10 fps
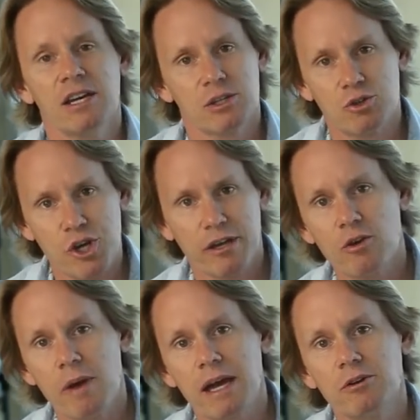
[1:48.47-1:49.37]
So check your
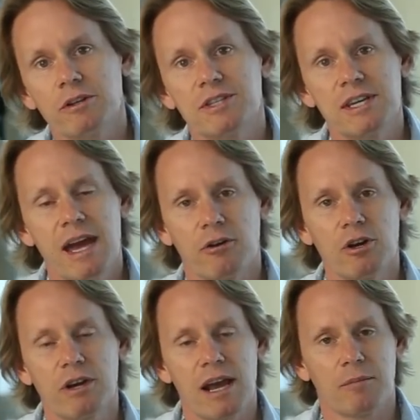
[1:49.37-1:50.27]
manual and see how your
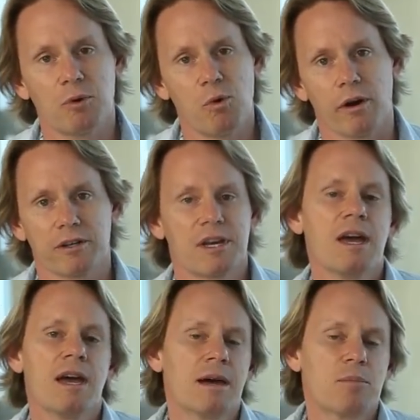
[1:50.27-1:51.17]
camera works.
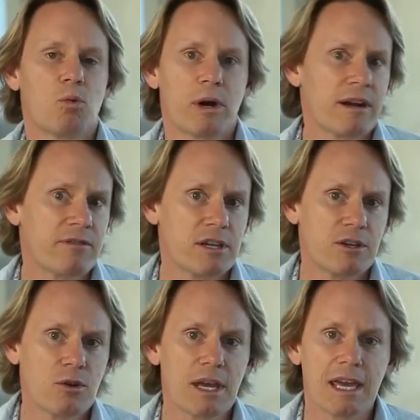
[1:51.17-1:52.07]
But whatever you
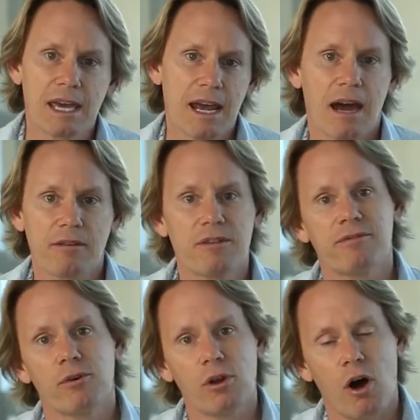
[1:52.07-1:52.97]
do, get out of the
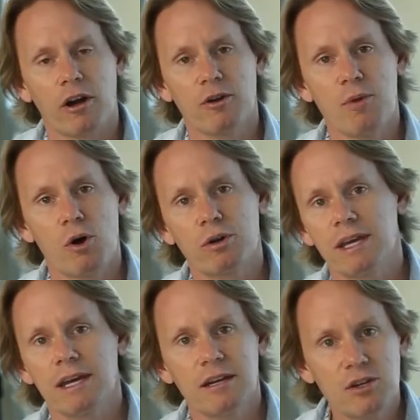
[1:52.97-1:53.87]
full auto mode,
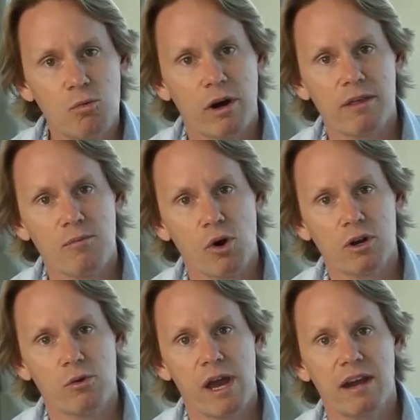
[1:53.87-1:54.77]
get into one of the more
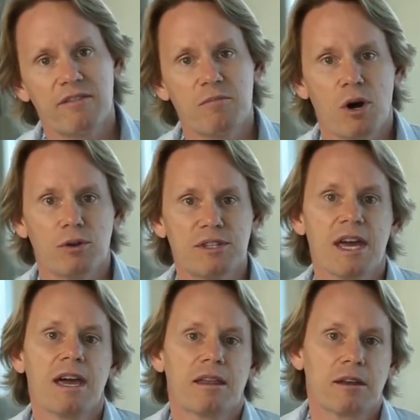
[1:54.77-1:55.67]
creative modes
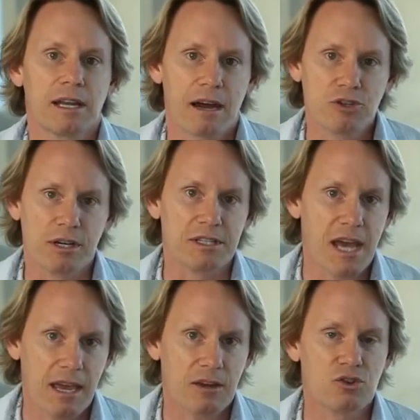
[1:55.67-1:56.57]
that allows you to
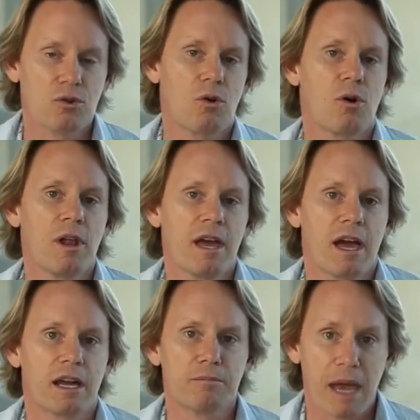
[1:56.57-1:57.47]
take control
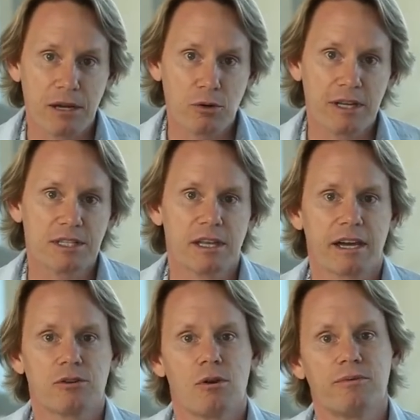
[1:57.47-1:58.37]
and manually
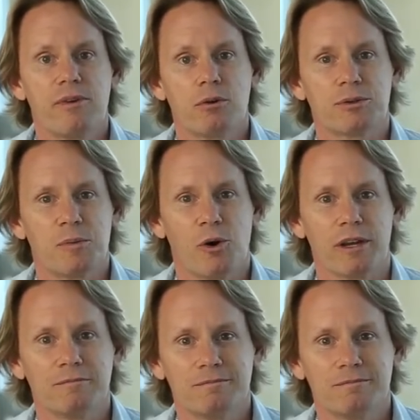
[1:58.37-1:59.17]
select your own focus point.